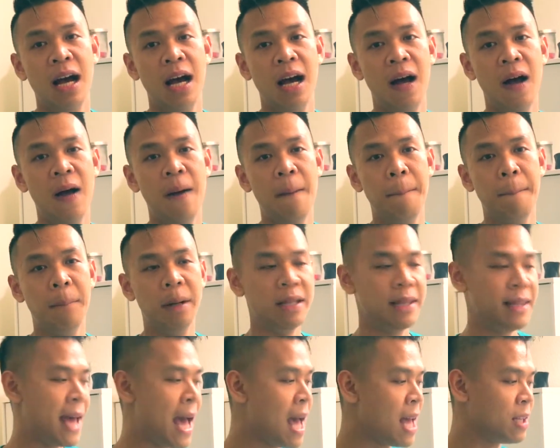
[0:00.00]
Um,
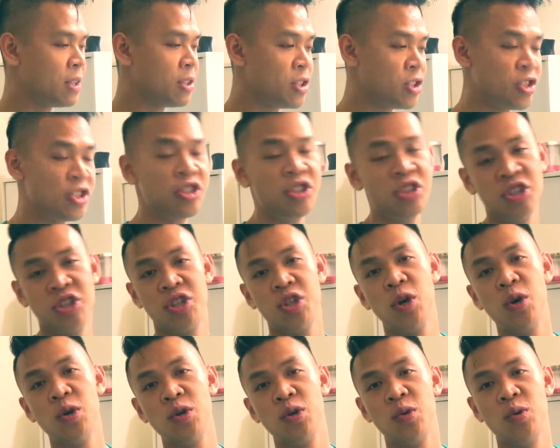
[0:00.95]
but that is just to
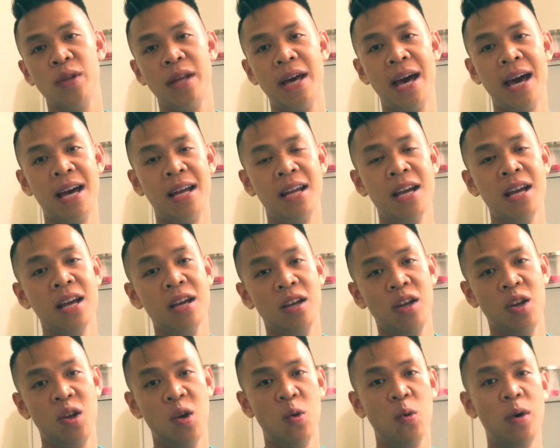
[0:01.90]
show you that,
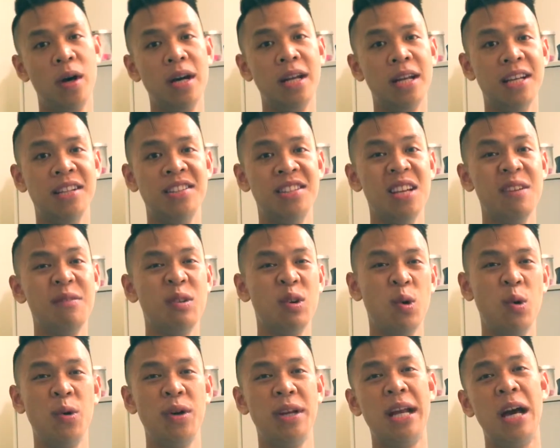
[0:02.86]
you know what, instead of
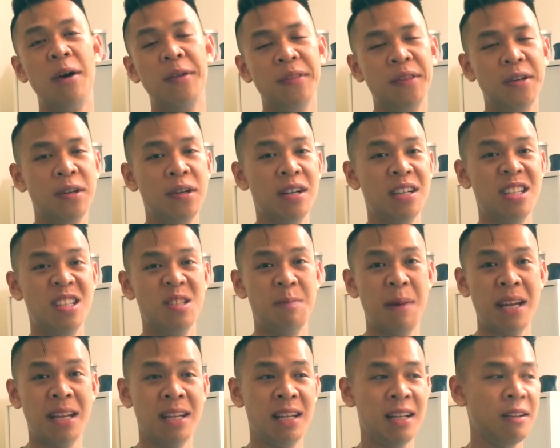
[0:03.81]
going out there and
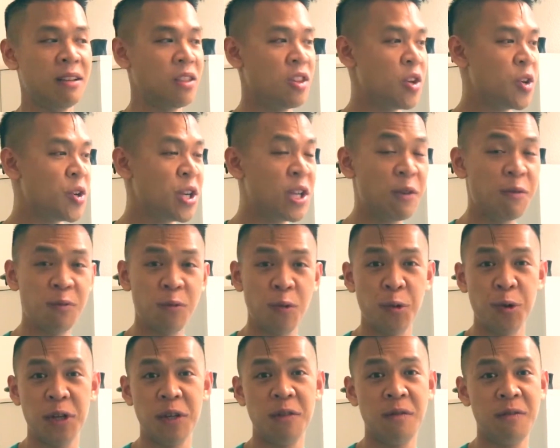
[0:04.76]
spending 30,
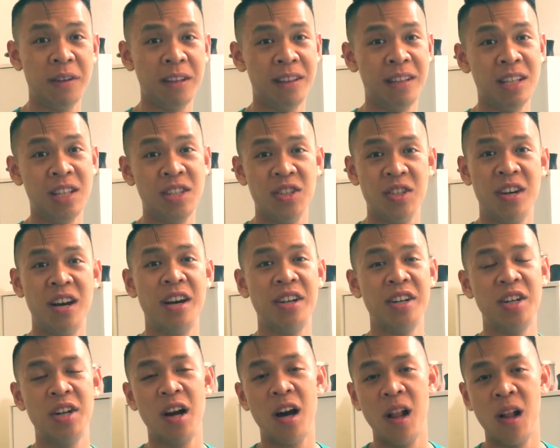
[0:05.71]
40, 50 to
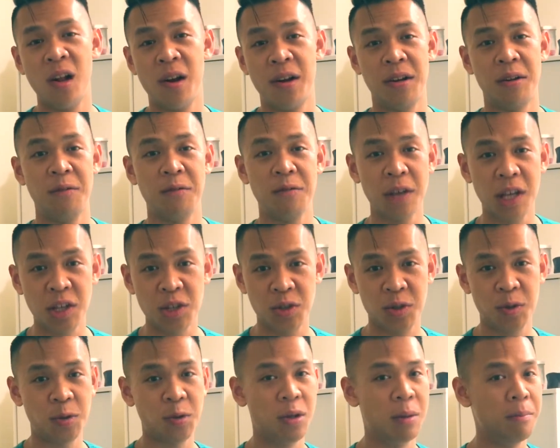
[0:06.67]
$100 on a
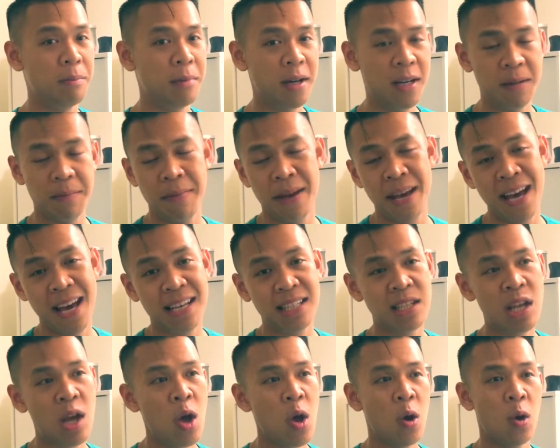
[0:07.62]
facial, a mud
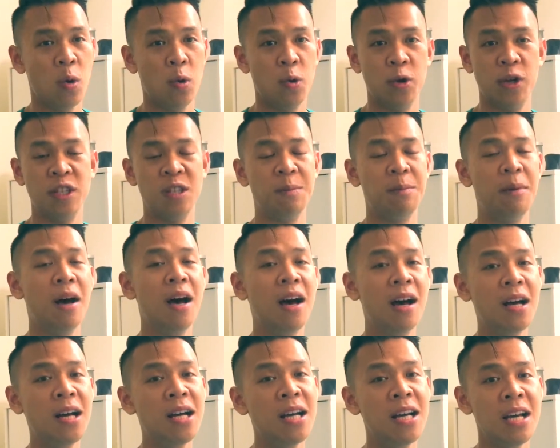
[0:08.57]
mask, or a
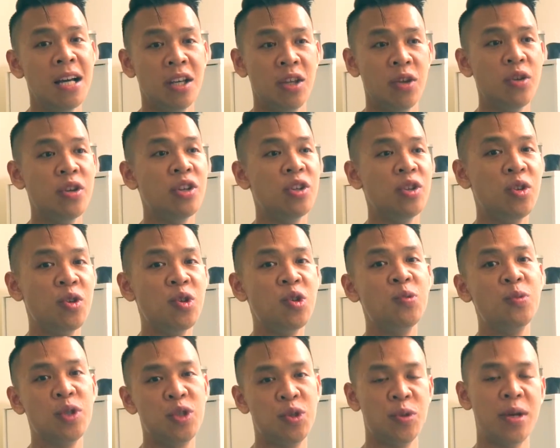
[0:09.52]
spa, you
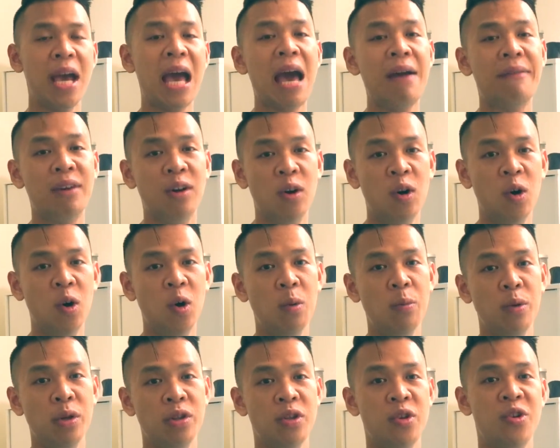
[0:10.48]
use what you have at
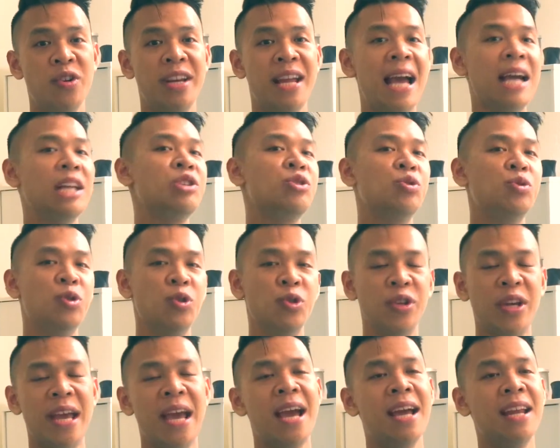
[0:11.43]
home with your natural,
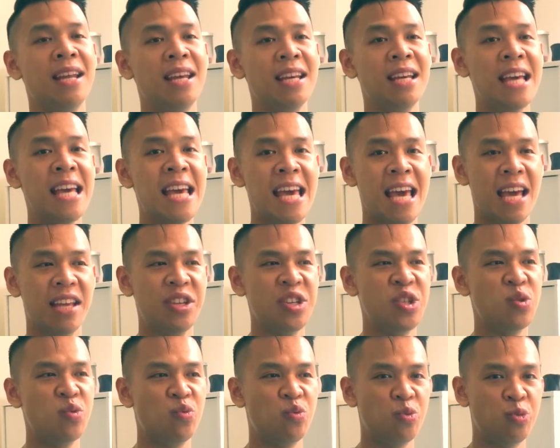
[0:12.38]
organic, and
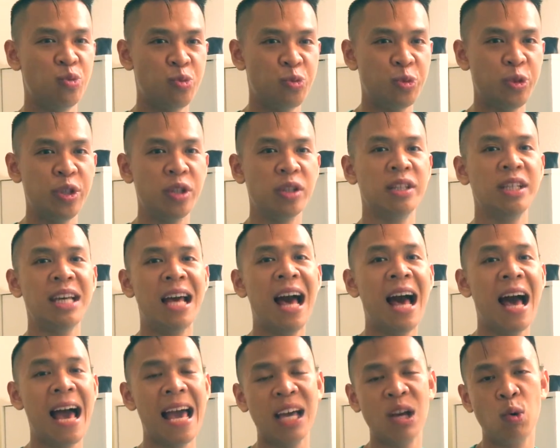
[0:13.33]
just really
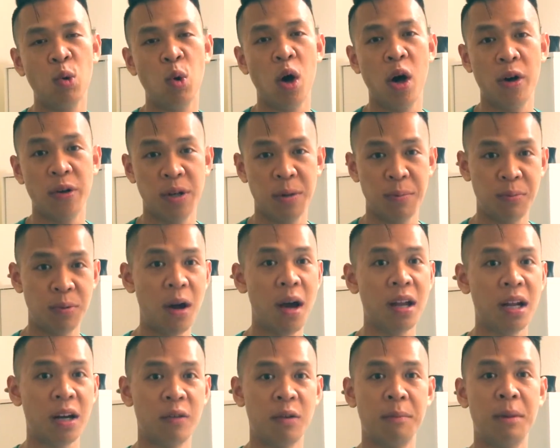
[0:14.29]
high quality
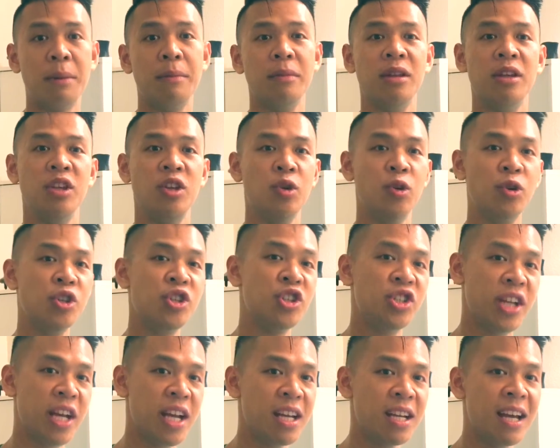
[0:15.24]
product. Remember that your
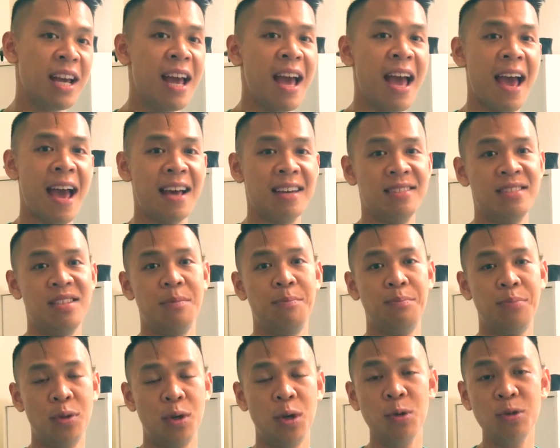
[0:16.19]
shake has the
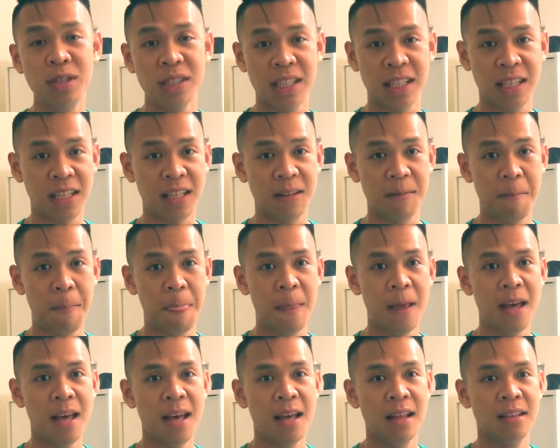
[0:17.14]
protein
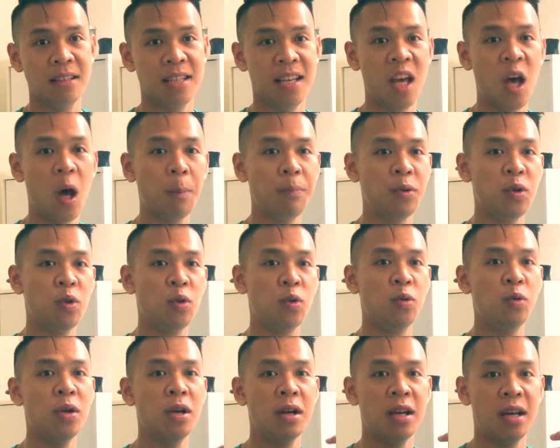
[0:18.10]
to help
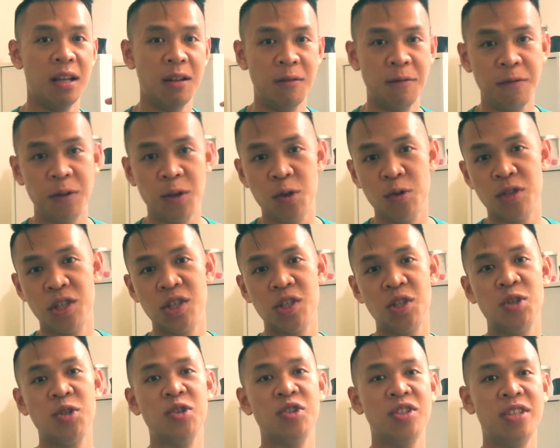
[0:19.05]
you infuse
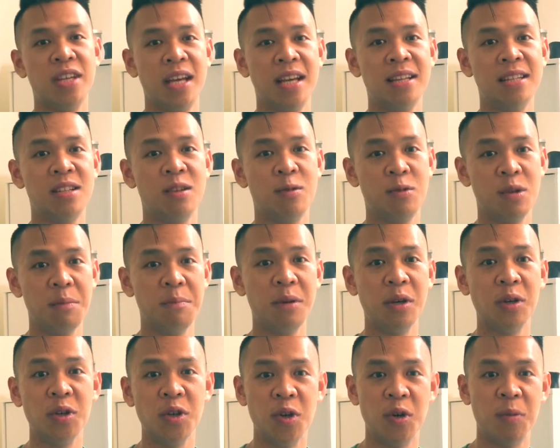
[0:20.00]
into your skin to
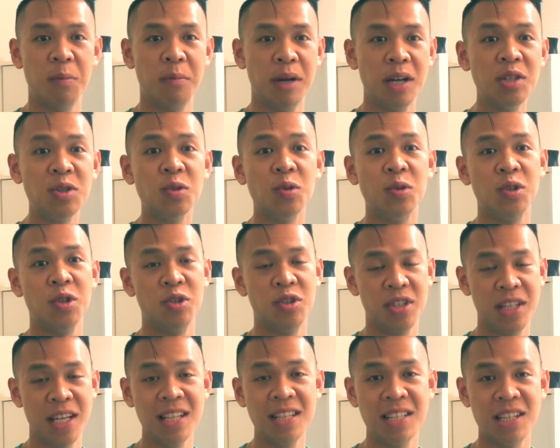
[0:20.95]
rebuild your muscle and your
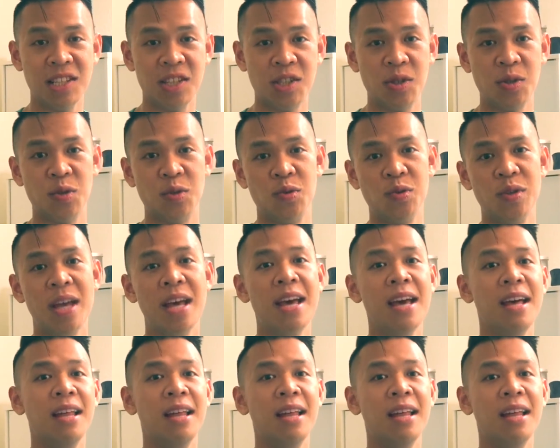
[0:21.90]
skin tissues